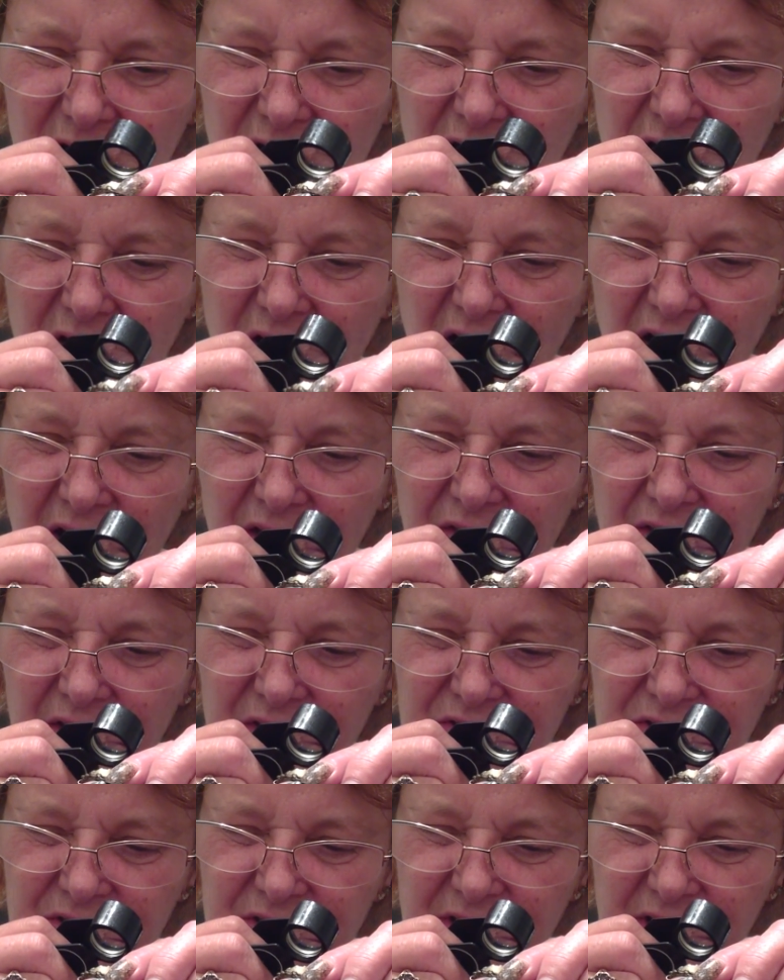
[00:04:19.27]
yeah,
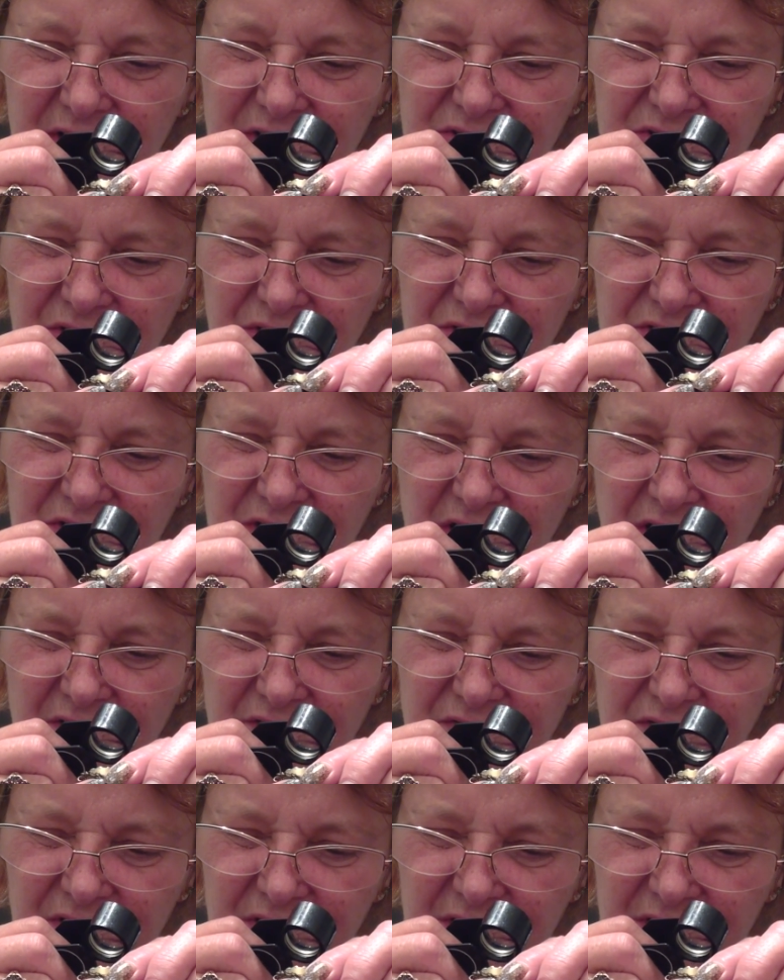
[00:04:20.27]
those, those are
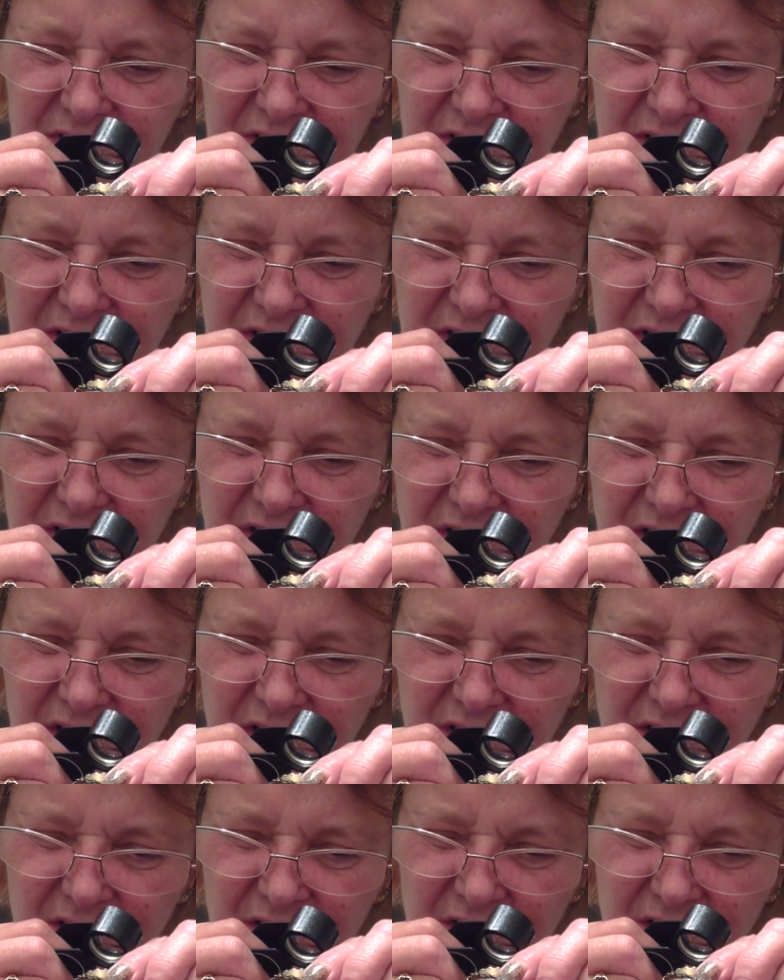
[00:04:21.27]

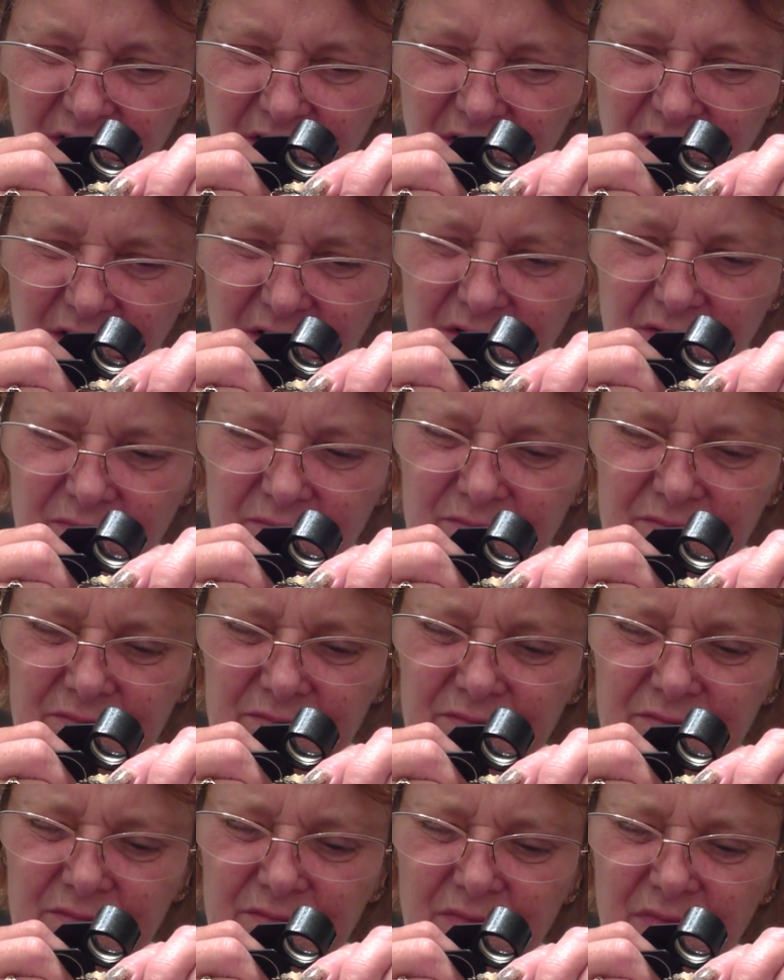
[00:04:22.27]
definitely, um,